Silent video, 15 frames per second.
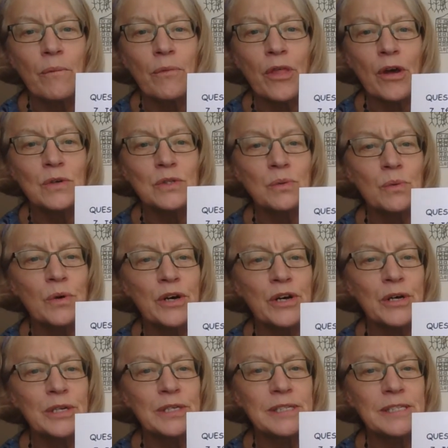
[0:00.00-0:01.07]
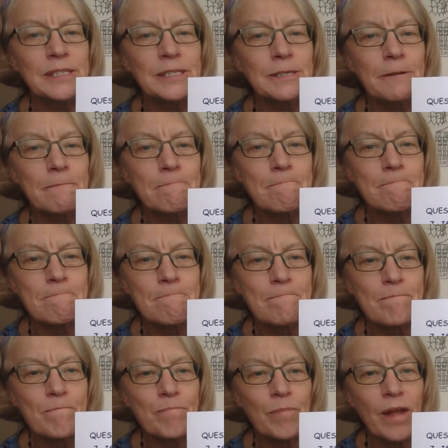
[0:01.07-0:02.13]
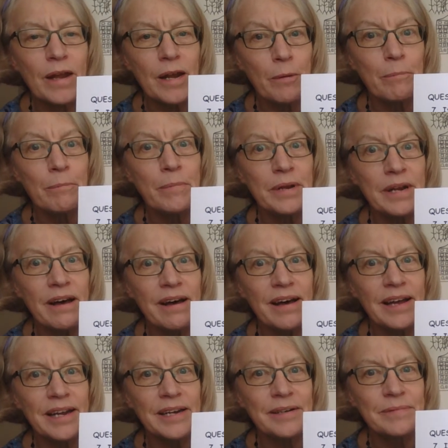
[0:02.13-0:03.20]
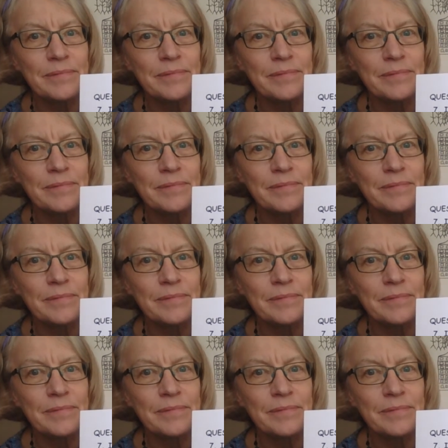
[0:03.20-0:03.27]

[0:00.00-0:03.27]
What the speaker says: those words? Number 9.